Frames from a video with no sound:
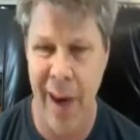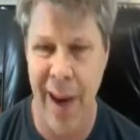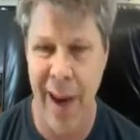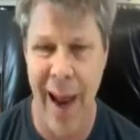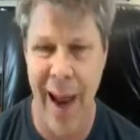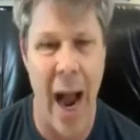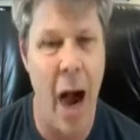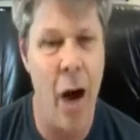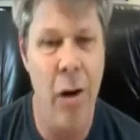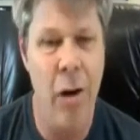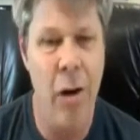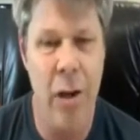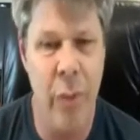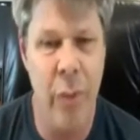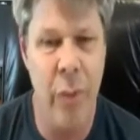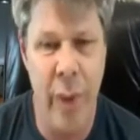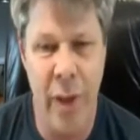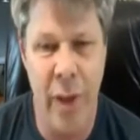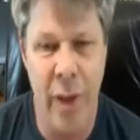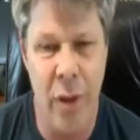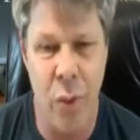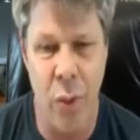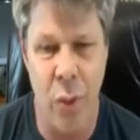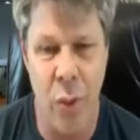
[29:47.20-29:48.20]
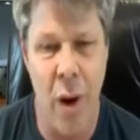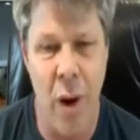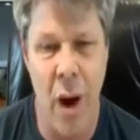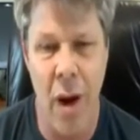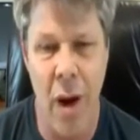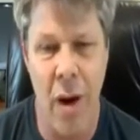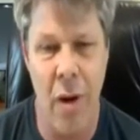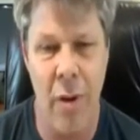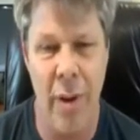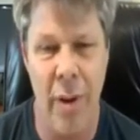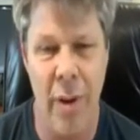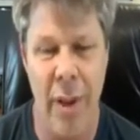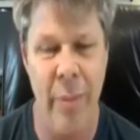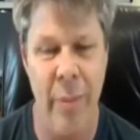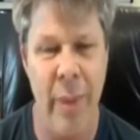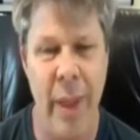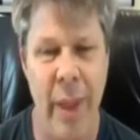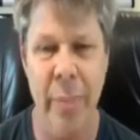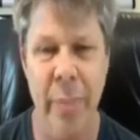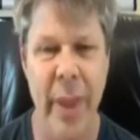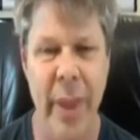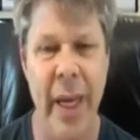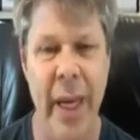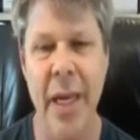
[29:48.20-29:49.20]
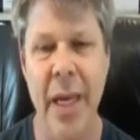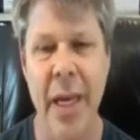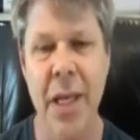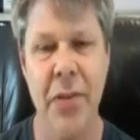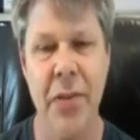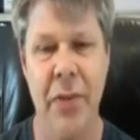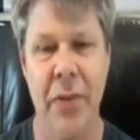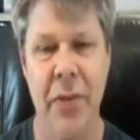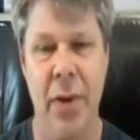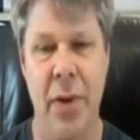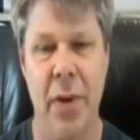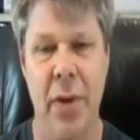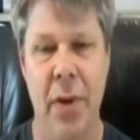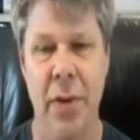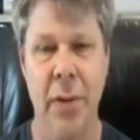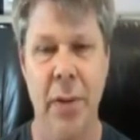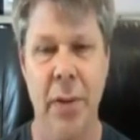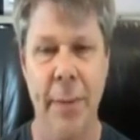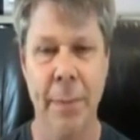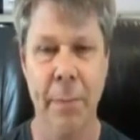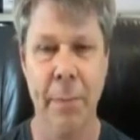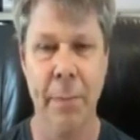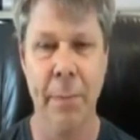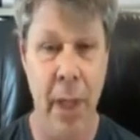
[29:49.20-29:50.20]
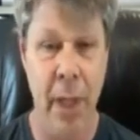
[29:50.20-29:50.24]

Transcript: how can we grow and be peaceful